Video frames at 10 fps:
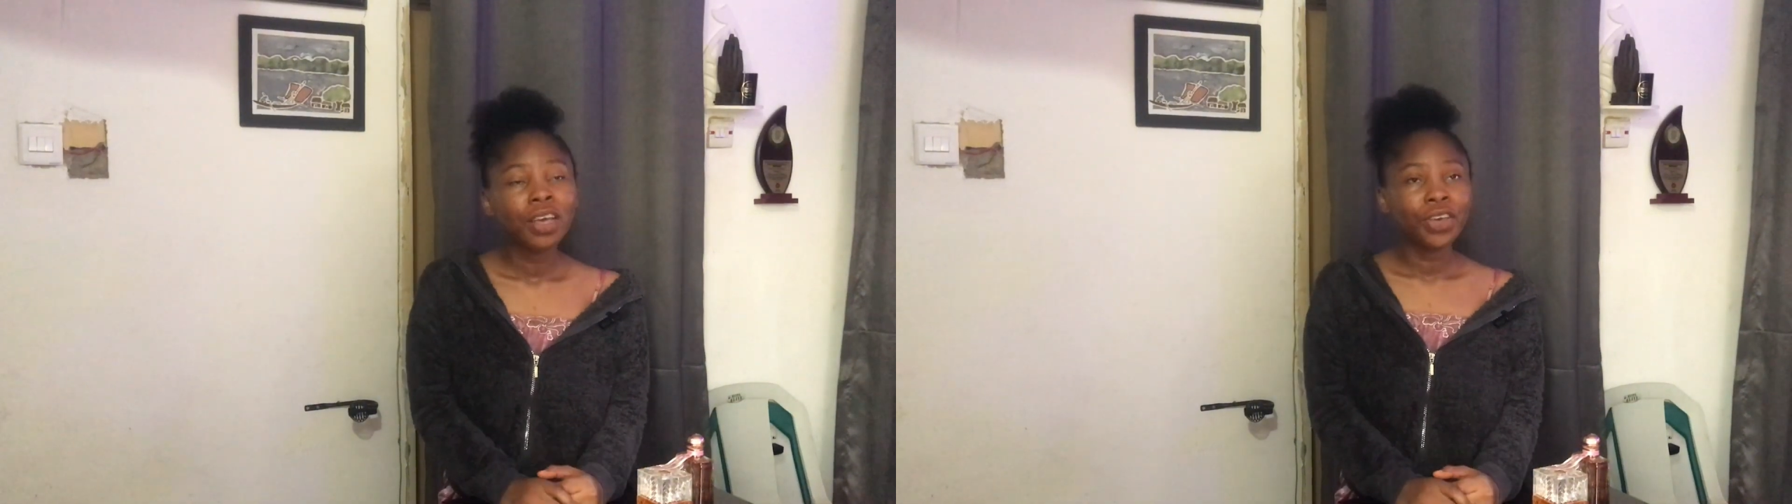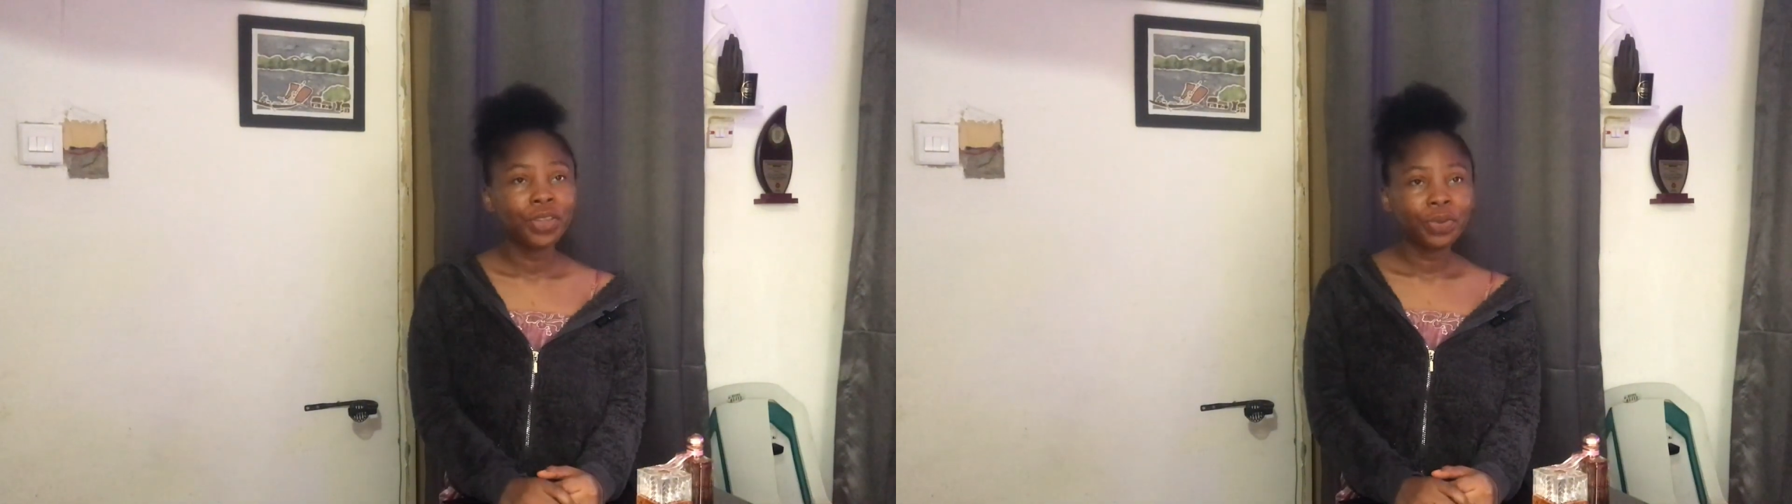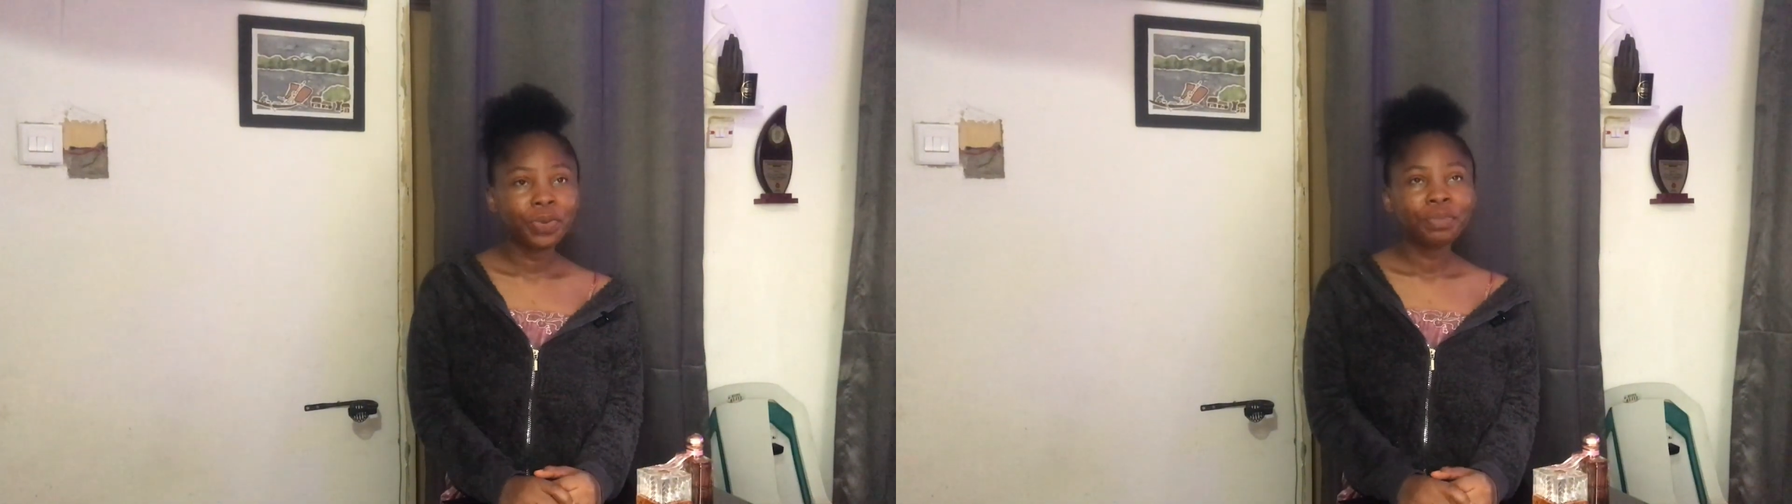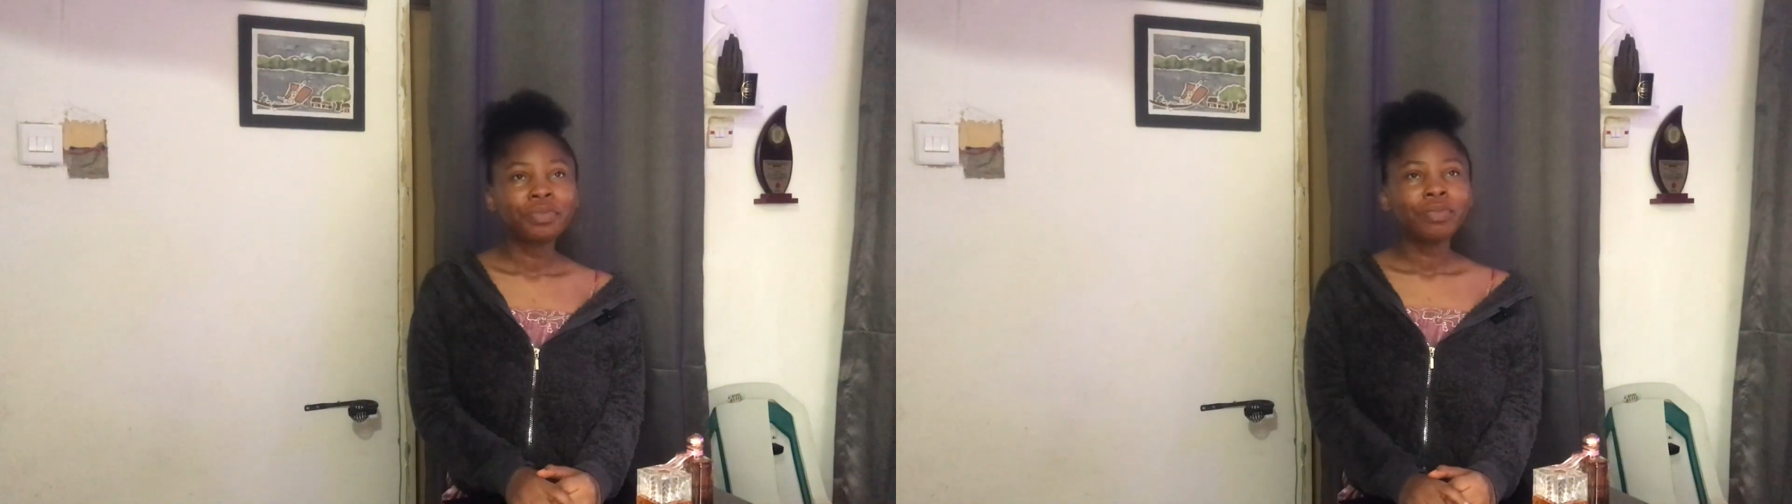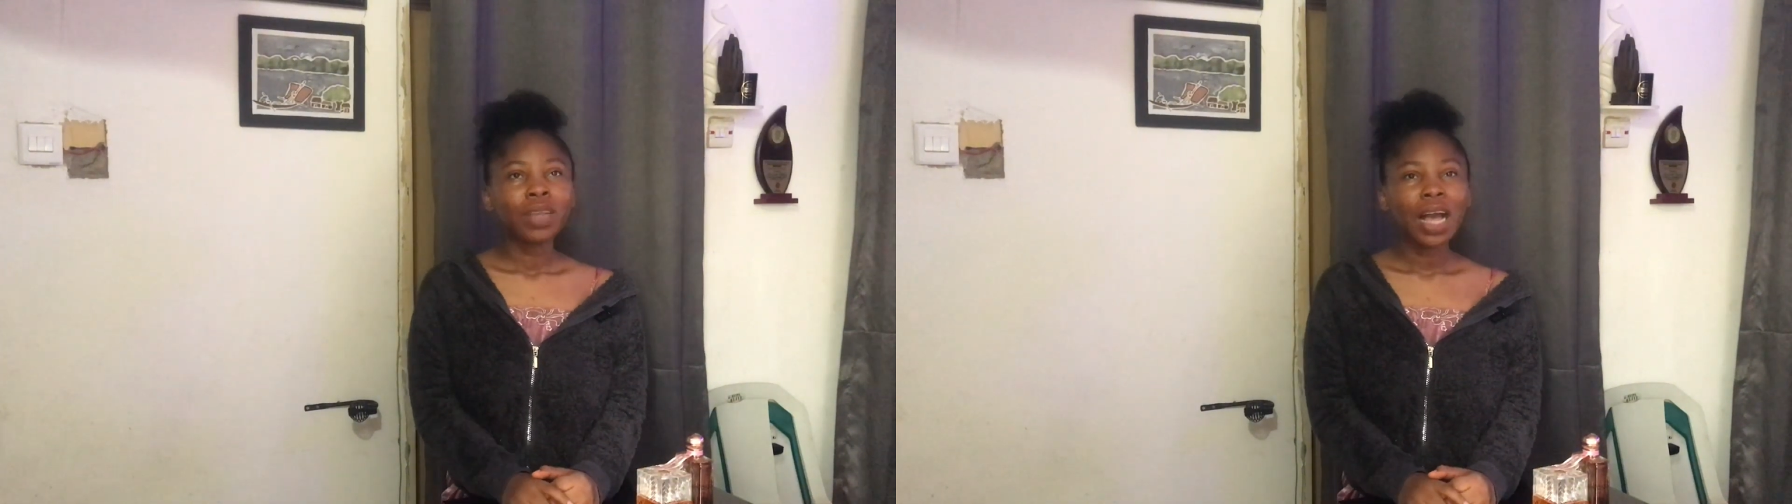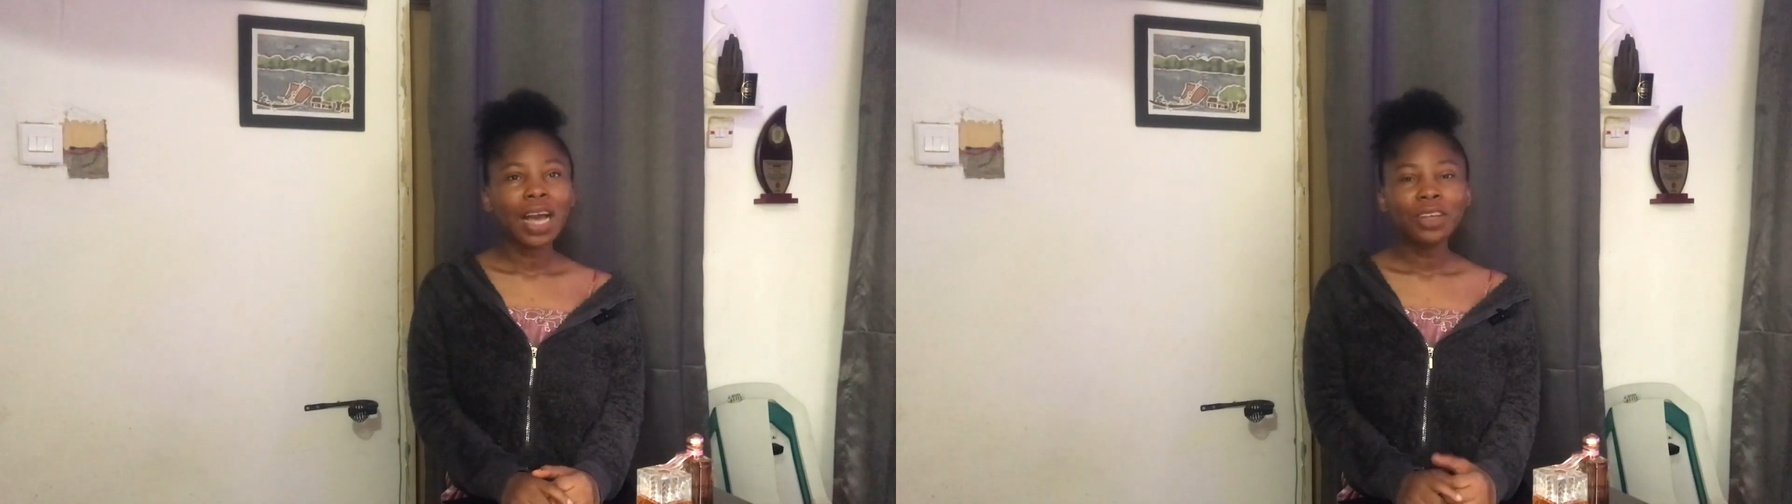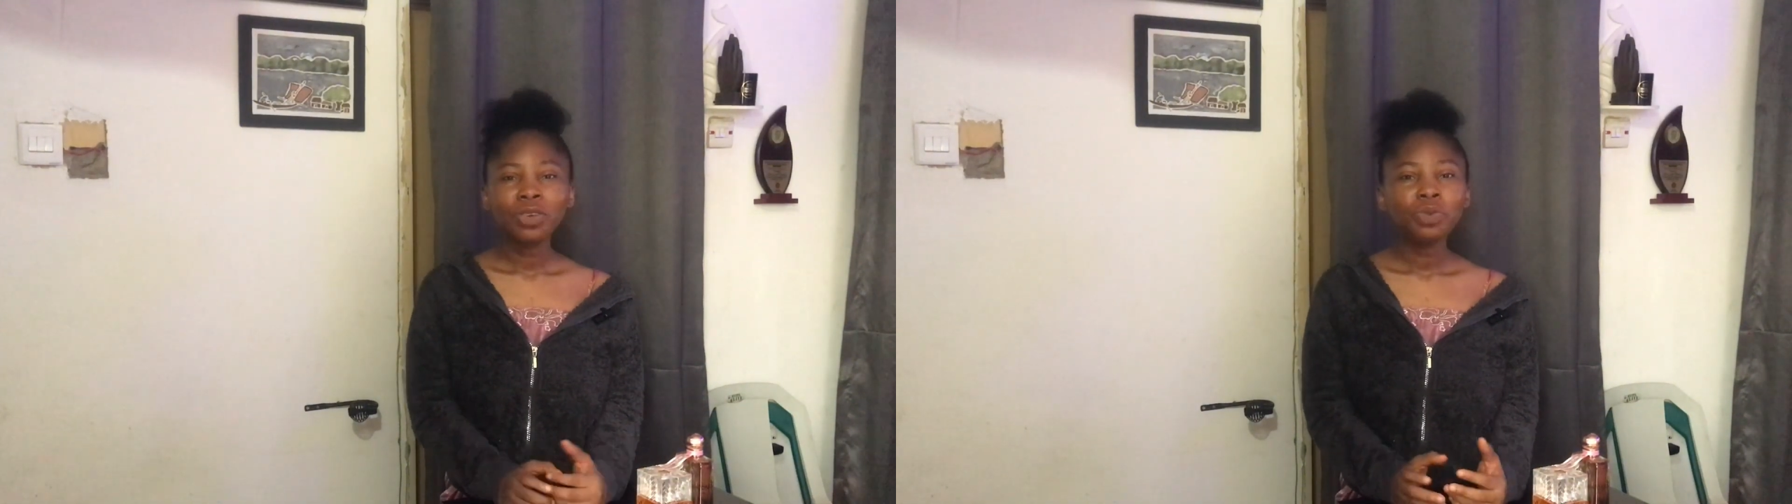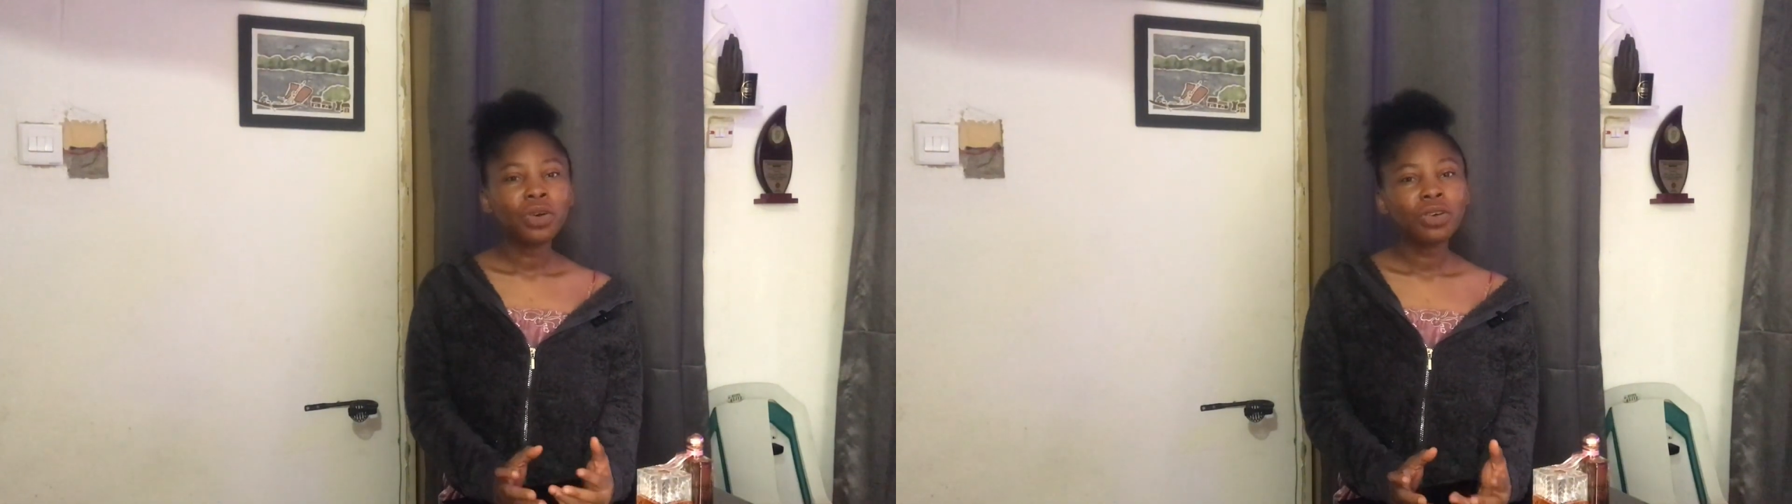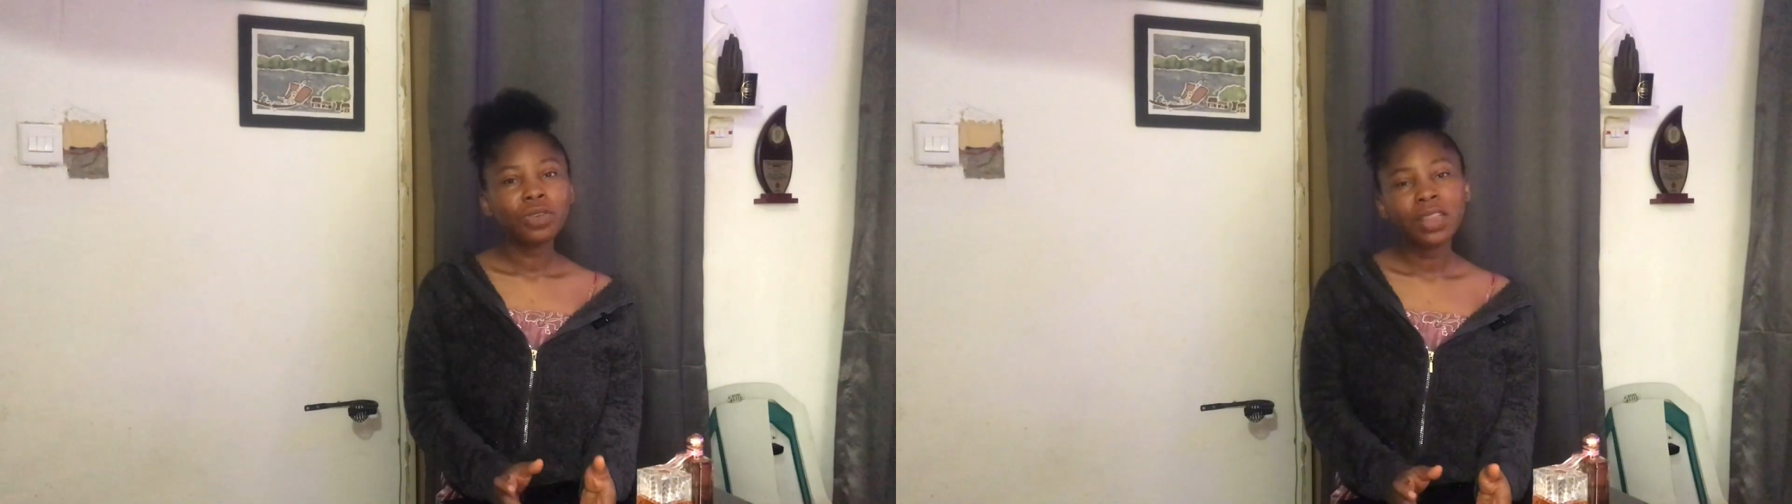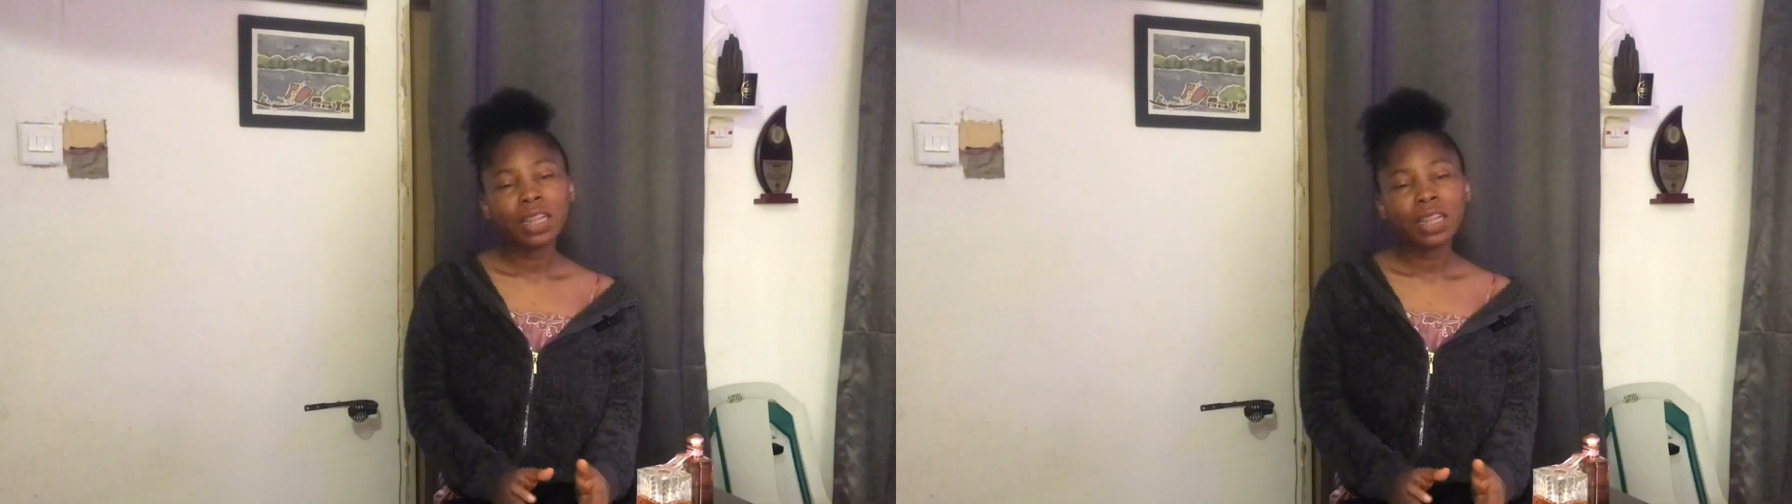You know, I know one good